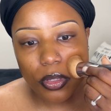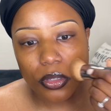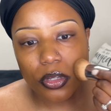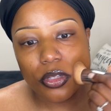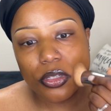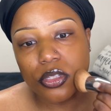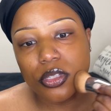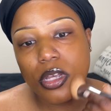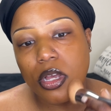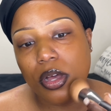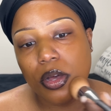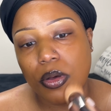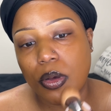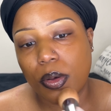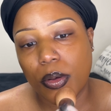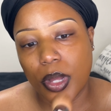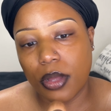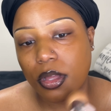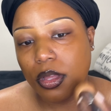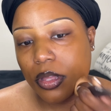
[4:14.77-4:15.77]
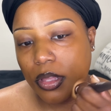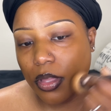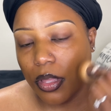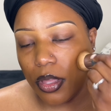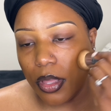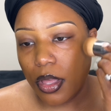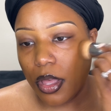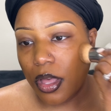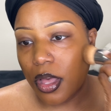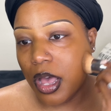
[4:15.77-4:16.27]
So
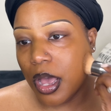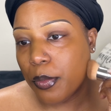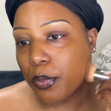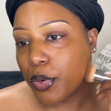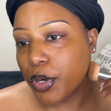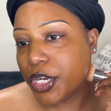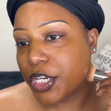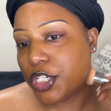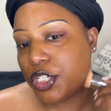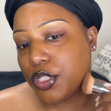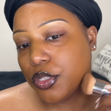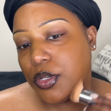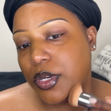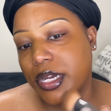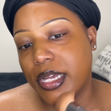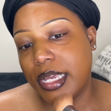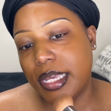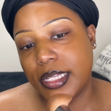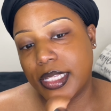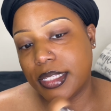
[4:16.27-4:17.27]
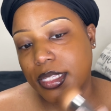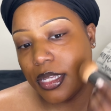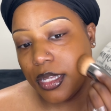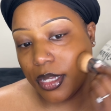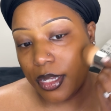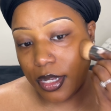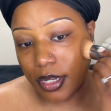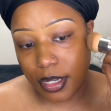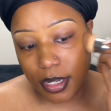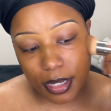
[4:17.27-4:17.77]
I'm pretty sure it's
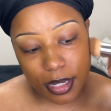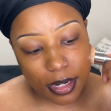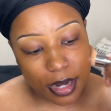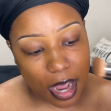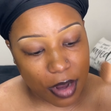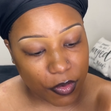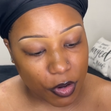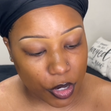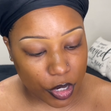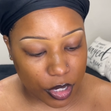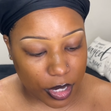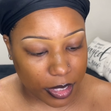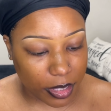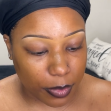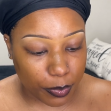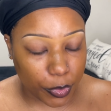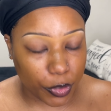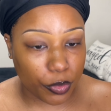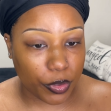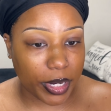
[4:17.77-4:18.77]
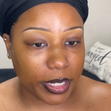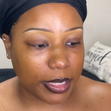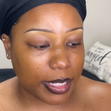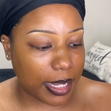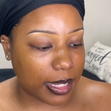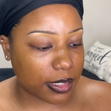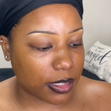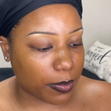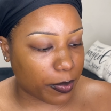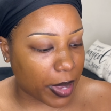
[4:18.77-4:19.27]
good. I've heard nothing but great
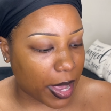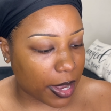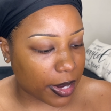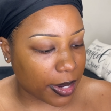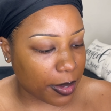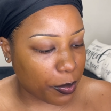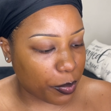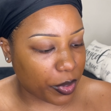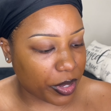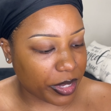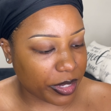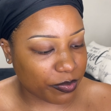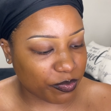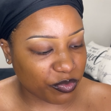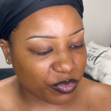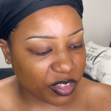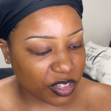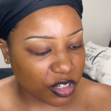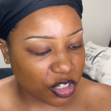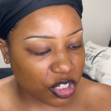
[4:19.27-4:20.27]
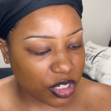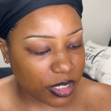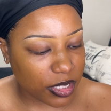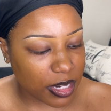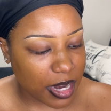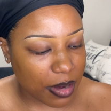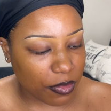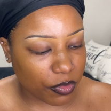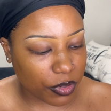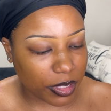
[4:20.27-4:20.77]
things about it, but it's just
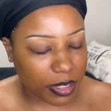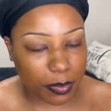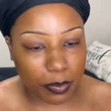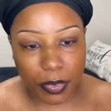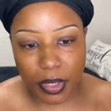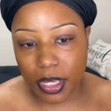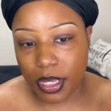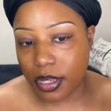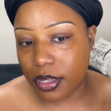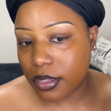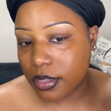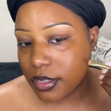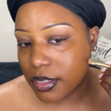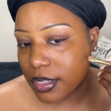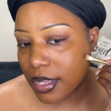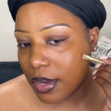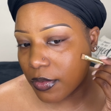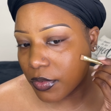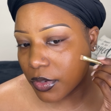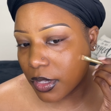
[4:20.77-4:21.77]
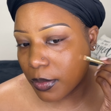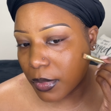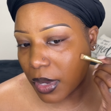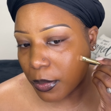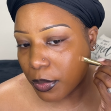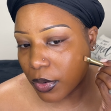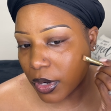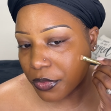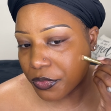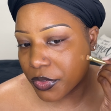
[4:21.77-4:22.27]
not really me. It's not really my
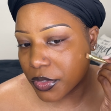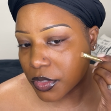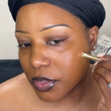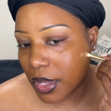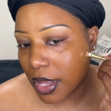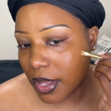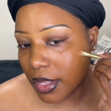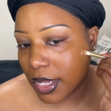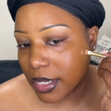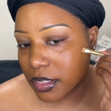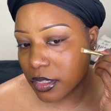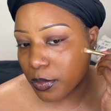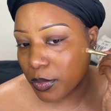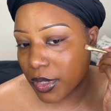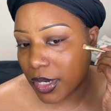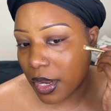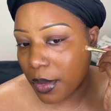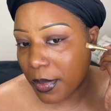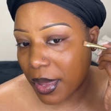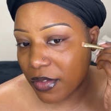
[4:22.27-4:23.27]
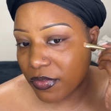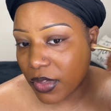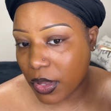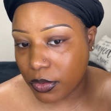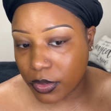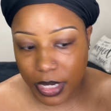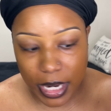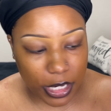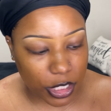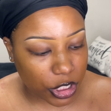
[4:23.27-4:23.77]
preference on how I like to blend out my
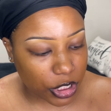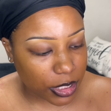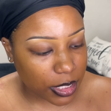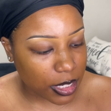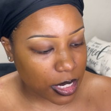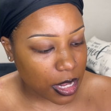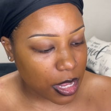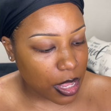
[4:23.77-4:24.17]
foundation.